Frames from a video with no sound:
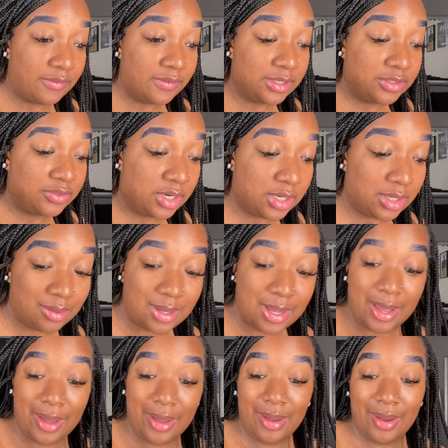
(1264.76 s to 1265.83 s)
is right now.
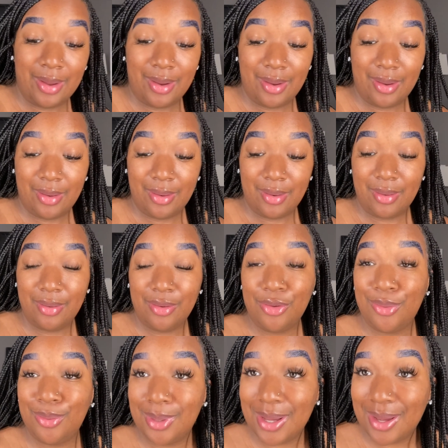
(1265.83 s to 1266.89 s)
I do
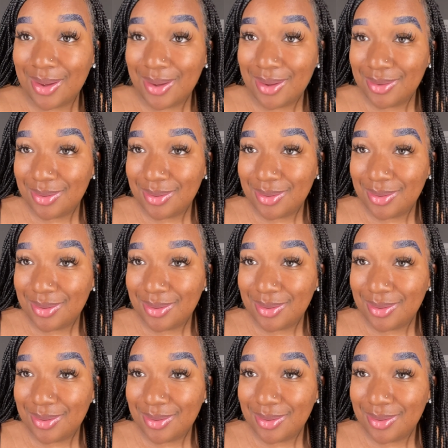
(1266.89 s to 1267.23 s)
not